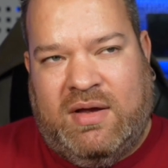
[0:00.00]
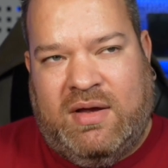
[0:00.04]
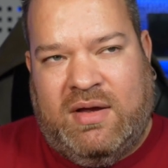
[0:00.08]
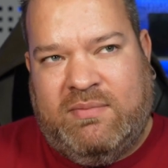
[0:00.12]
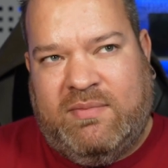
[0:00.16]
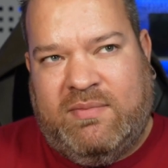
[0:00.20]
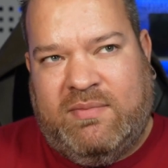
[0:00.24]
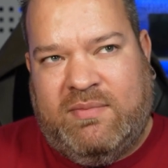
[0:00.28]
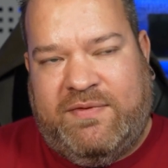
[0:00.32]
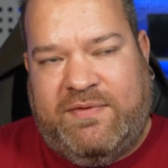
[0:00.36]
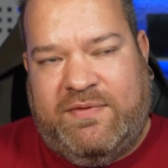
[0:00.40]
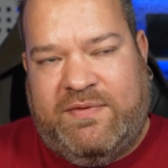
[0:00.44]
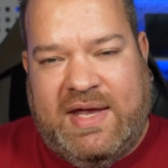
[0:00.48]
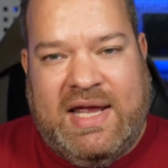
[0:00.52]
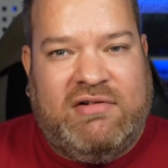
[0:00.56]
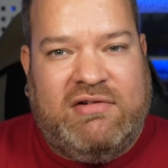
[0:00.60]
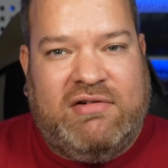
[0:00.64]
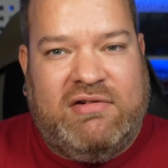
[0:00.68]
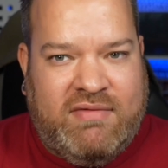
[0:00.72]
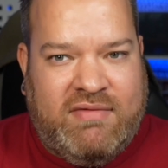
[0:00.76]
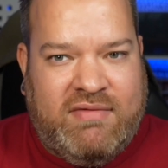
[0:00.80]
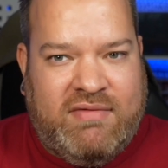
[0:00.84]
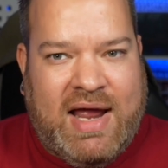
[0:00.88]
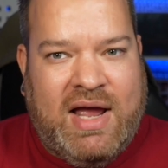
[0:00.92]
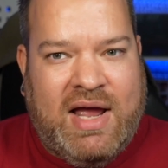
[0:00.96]

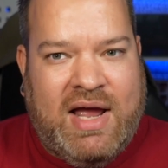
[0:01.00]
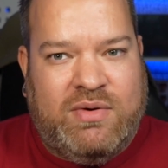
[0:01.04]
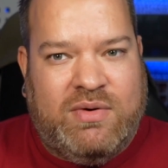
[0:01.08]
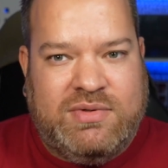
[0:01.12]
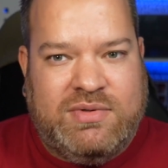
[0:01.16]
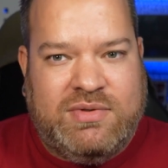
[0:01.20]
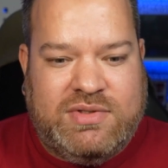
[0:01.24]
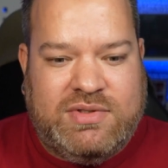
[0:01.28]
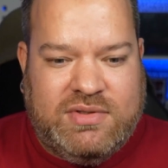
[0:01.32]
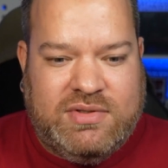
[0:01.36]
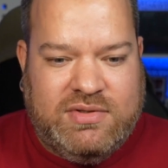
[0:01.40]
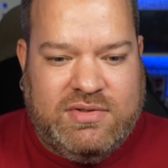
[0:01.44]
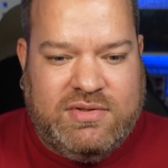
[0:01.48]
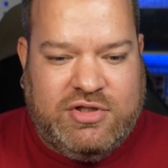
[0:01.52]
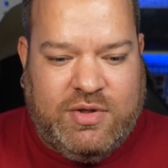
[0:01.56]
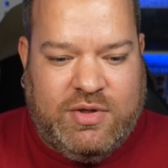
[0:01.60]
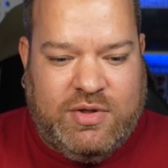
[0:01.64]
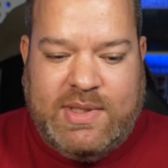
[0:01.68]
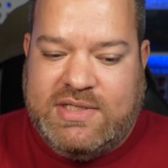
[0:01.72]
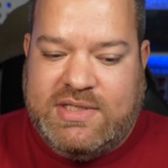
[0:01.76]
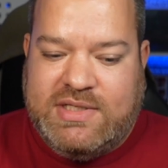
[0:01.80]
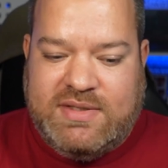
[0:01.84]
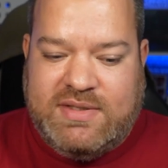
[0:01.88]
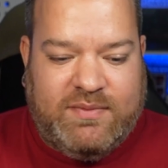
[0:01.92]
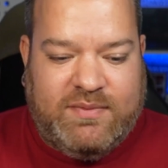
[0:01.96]
fear around
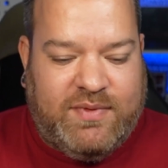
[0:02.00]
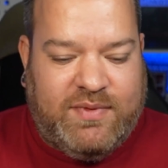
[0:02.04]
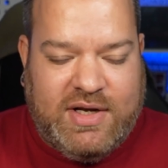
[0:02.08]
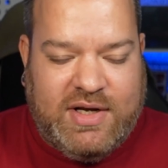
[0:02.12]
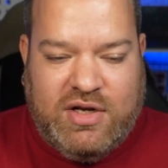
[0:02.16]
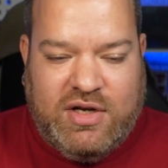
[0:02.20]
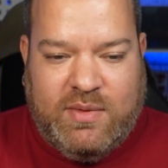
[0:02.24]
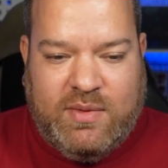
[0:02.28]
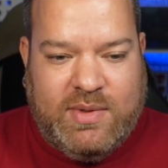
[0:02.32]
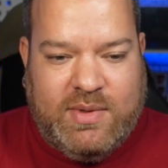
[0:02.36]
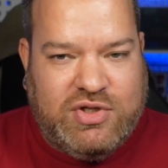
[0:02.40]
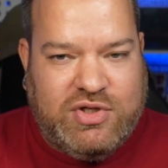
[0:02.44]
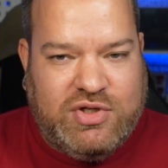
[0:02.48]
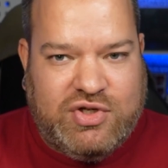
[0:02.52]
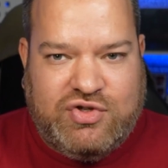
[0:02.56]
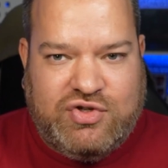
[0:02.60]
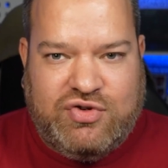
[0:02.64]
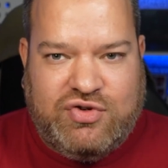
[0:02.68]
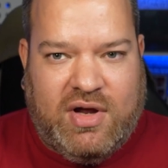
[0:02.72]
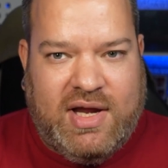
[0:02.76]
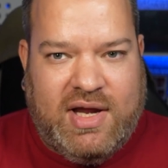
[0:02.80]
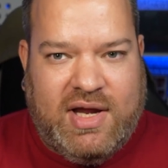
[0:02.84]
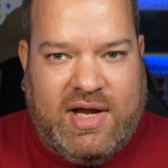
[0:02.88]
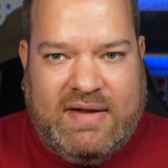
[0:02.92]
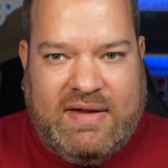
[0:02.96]
doing something new and just
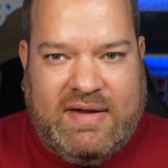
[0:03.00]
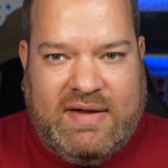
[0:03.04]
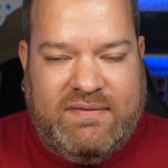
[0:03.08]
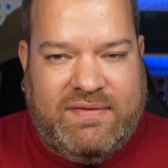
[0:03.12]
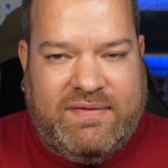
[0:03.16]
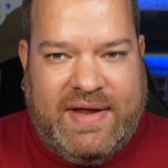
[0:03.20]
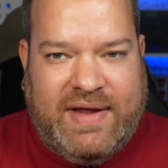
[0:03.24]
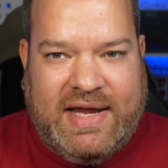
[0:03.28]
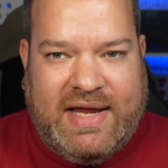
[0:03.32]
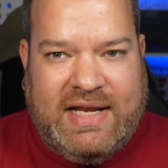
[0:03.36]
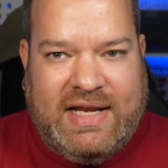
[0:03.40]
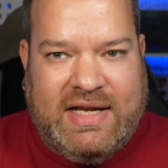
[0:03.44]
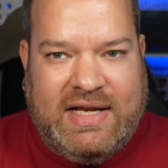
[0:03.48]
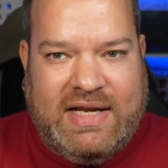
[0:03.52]
trying it and failing